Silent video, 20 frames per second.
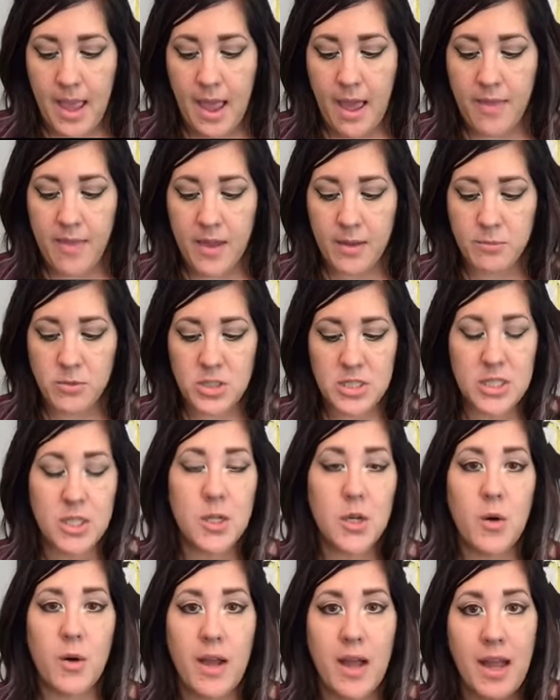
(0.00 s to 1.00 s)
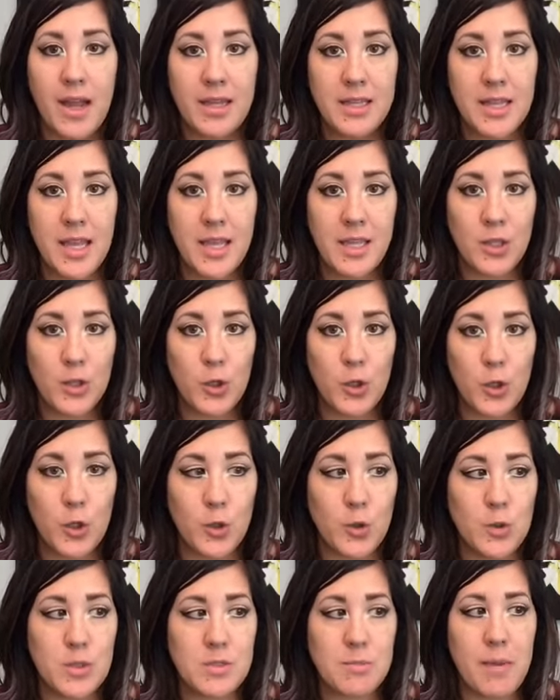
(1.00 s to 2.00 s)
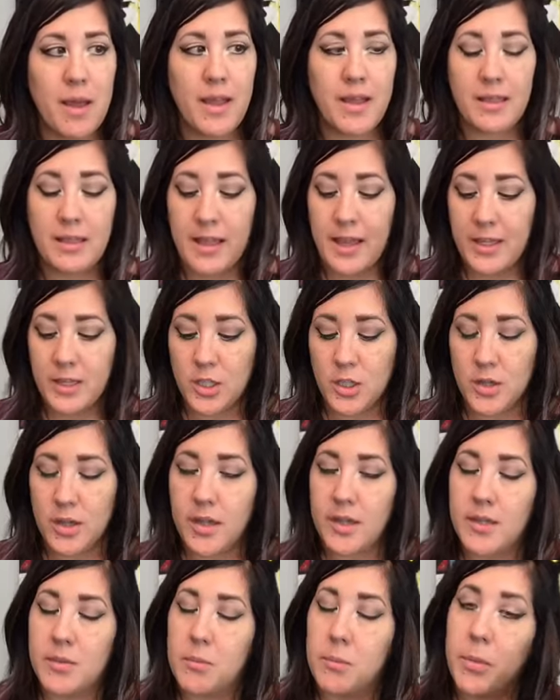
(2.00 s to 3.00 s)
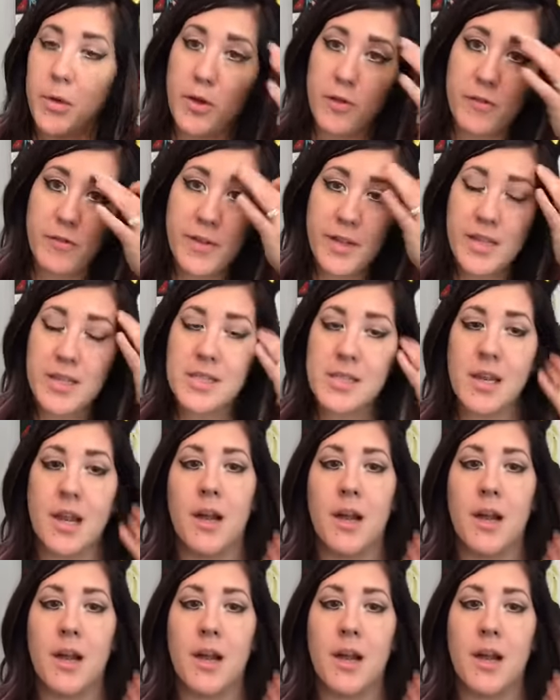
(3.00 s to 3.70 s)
And I'm just gonna go ahead and use my liner in Perfect.